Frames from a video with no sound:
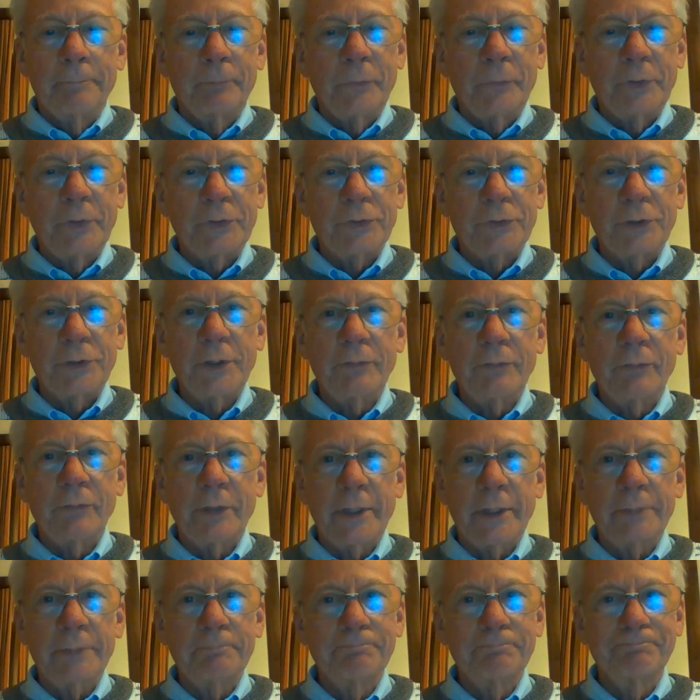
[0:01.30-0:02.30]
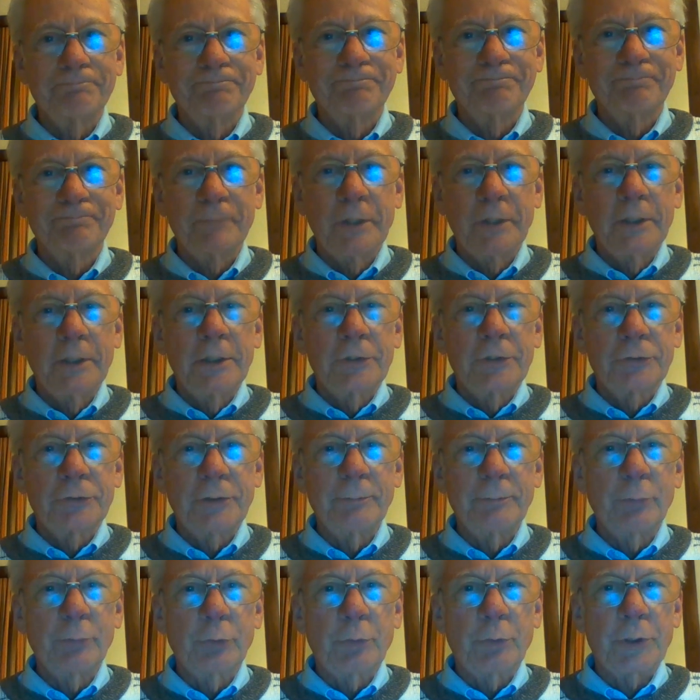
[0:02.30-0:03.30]
It's Steve again.
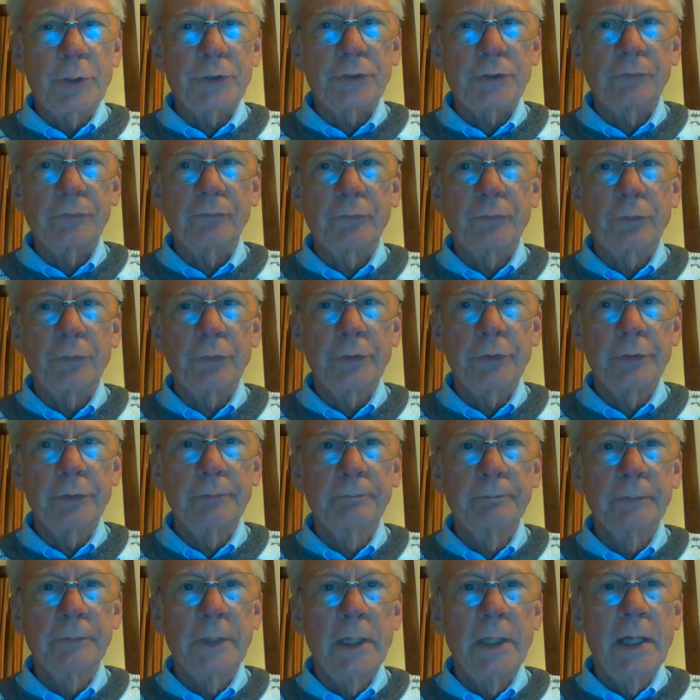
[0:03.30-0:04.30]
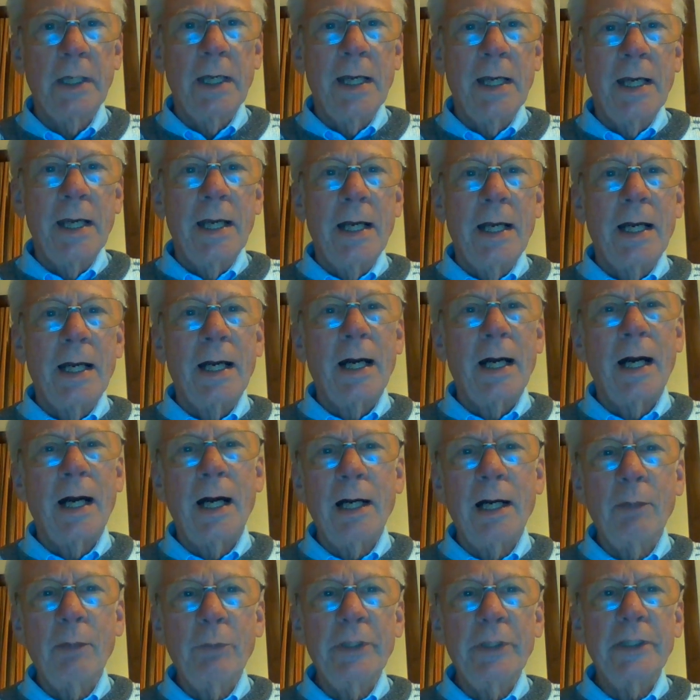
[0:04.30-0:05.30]
Simple question for you.
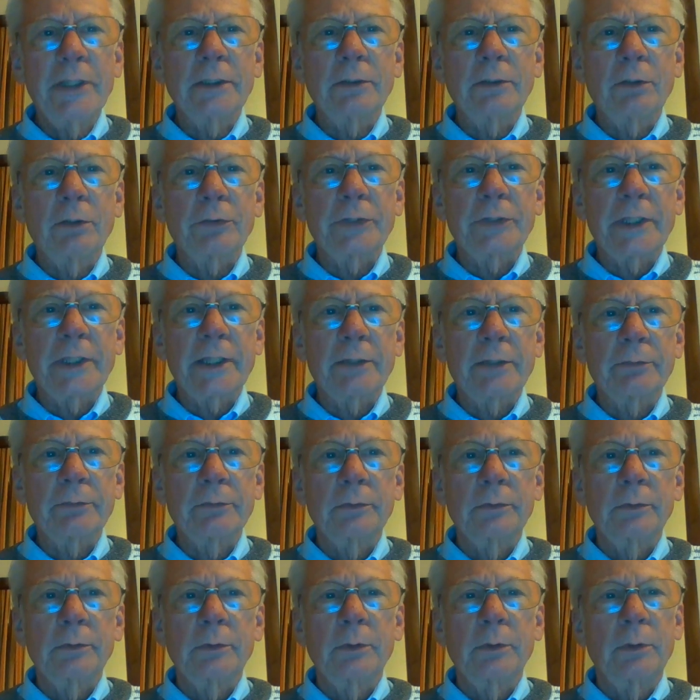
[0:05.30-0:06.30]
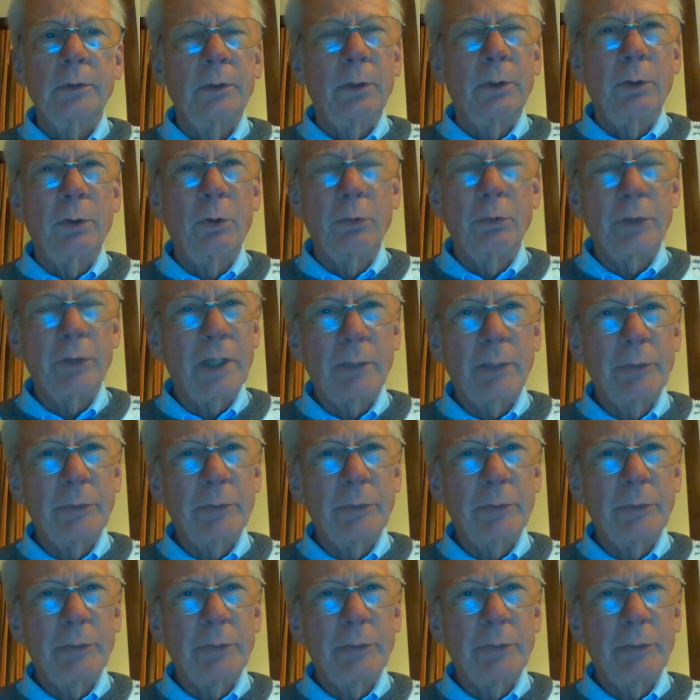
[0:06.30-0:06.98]
Are we in lockdown or are